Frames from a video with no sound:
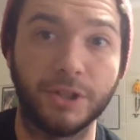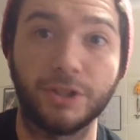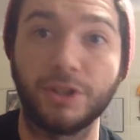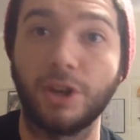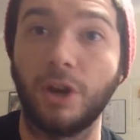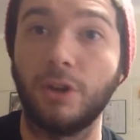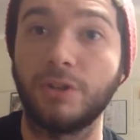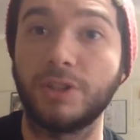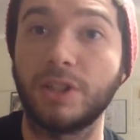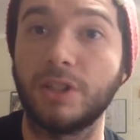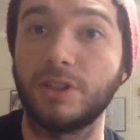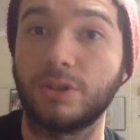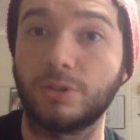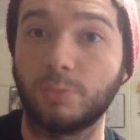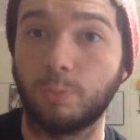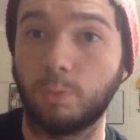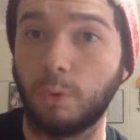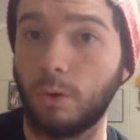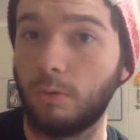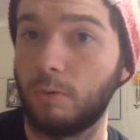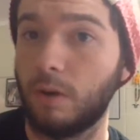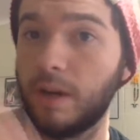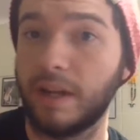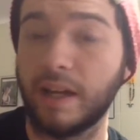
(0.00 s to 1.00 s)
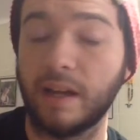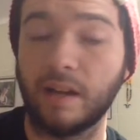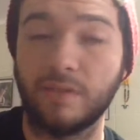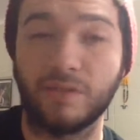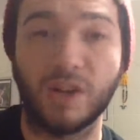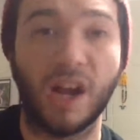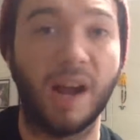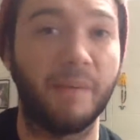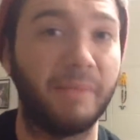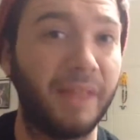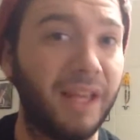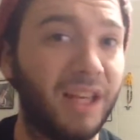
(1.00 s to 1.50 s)
So since we're running out of
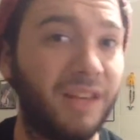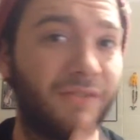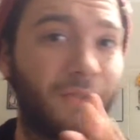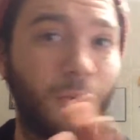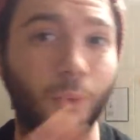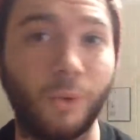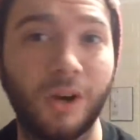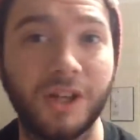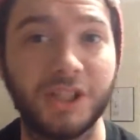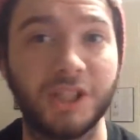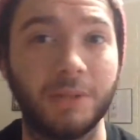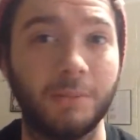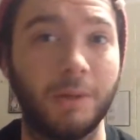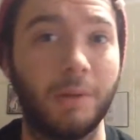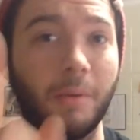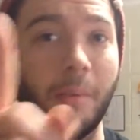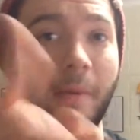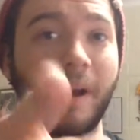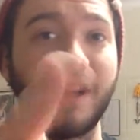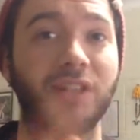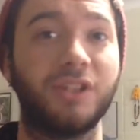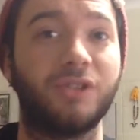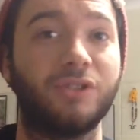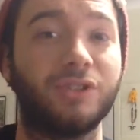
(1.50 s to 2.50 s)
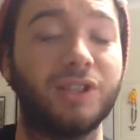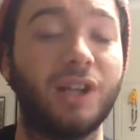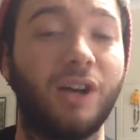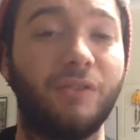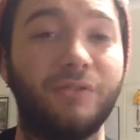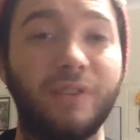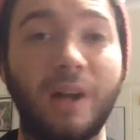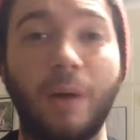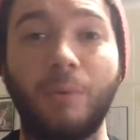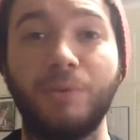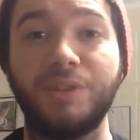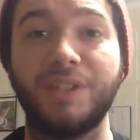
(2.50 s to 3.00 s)
time, thank you for watching me, my magical self,
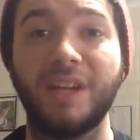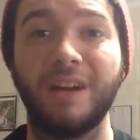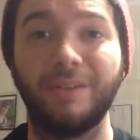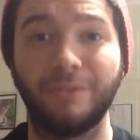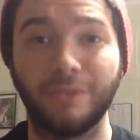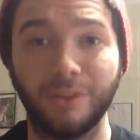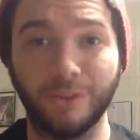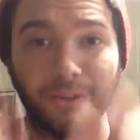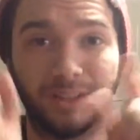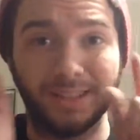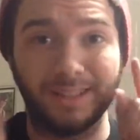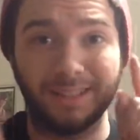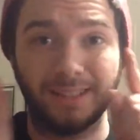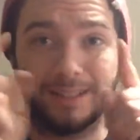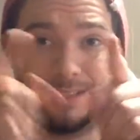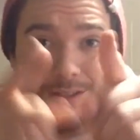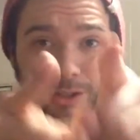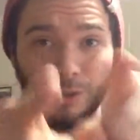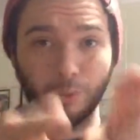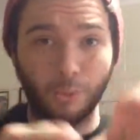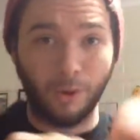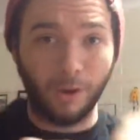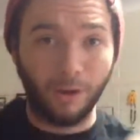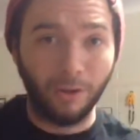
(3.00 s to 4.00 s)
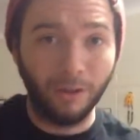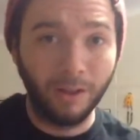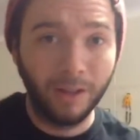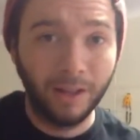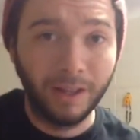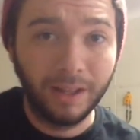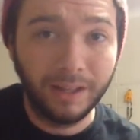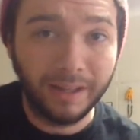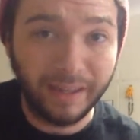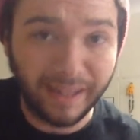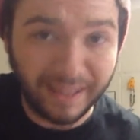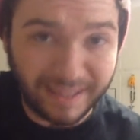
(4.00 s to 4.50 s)
and I will definitely see you all
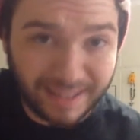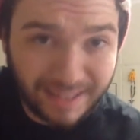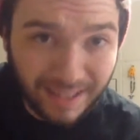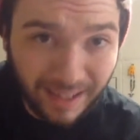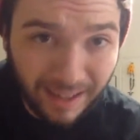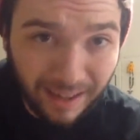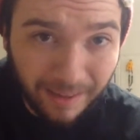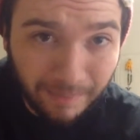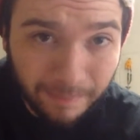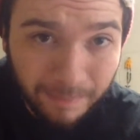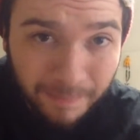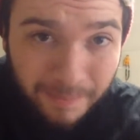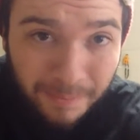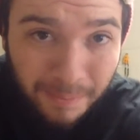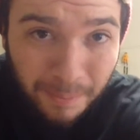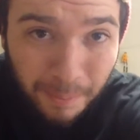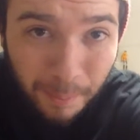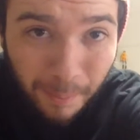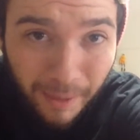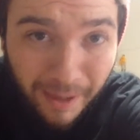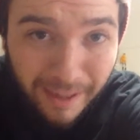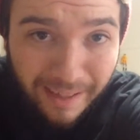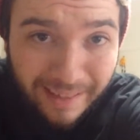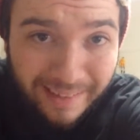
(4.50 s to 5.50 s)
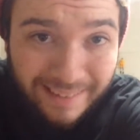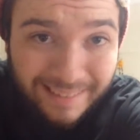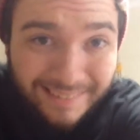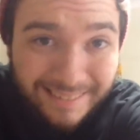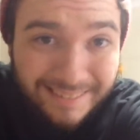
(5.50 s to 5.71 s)
next time. Bye.